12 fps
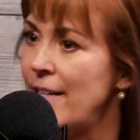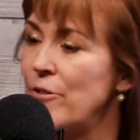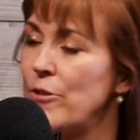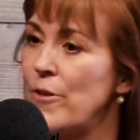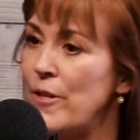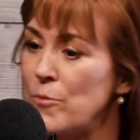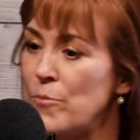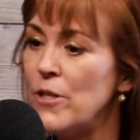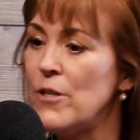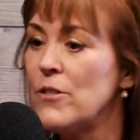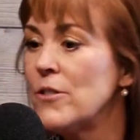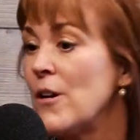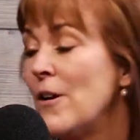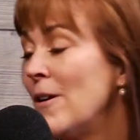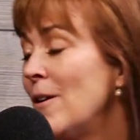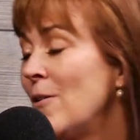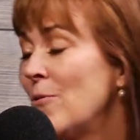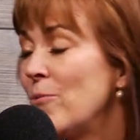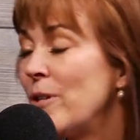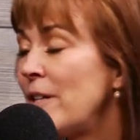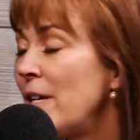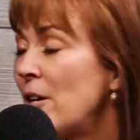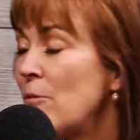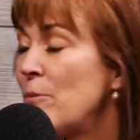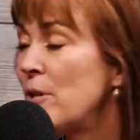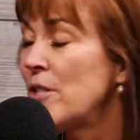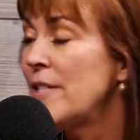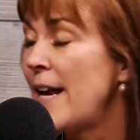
And so these books really are books